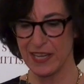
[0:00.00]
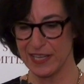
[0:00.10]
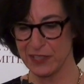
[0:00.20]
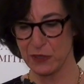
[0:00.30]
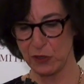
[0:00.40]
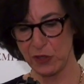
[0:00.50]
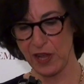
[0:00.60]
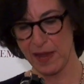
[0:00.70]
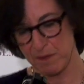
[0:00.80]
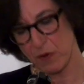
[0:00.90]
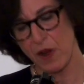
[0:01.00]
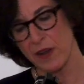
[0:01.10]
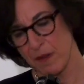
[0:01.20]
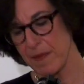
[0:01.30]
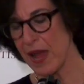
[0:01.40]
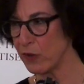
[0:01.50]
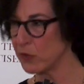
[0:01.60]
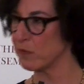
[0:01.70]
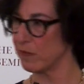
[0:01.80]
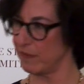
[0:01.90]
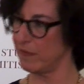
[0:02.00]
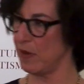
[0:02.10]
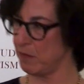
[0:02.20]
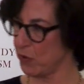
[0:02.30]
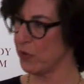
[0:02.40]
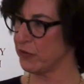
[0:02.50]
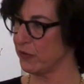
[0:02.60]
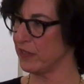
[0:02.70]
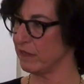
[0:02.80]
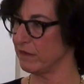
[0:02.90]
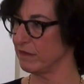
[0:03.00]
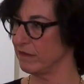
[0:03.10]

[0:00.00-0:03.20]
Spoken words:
until I brought about a portrait,